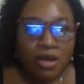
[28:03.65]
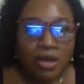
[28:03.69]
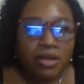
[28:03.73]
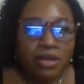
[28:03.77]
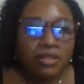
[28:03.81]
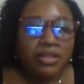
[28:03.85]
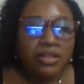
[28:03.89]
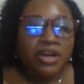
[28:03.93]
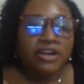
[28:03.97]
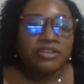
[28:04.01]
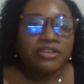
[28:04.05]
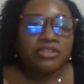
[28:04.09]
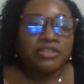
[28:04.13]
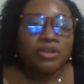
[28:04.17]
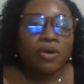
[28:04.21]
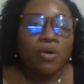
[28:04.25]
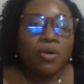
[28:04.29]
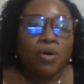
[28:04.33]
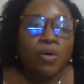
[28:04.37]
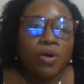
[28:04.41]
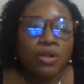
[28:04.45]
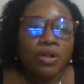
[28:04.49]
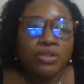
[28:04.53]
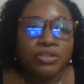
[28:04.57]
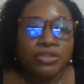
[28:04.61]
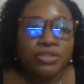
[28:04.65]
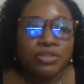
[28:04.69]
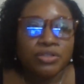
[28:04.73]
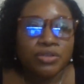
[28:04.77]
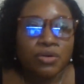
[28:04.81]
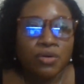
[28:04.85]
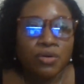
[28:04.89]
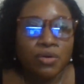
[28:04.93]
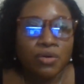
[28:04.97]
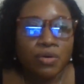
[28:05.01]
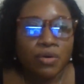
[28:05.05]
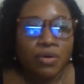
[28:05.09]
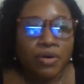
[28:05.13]
There's
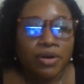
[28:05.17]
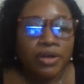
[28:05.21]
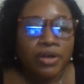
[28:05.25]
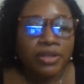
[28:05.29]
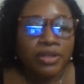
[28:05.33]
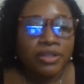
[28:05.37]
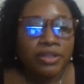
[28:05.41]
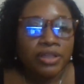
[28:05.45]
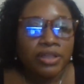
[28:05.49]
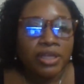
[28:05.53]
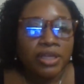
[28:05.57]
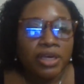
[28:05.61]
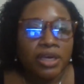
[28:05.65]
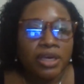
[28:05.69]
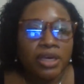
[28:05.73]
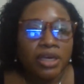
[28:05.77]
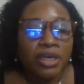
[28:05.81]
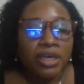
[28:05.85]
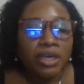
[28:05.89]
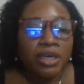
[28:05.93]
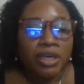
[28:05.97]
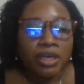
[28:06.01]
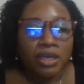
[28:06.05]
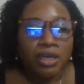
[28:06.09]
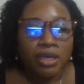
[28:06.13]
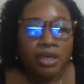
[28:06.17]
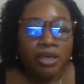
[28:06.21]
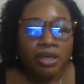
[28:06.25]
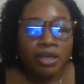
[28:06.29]
also the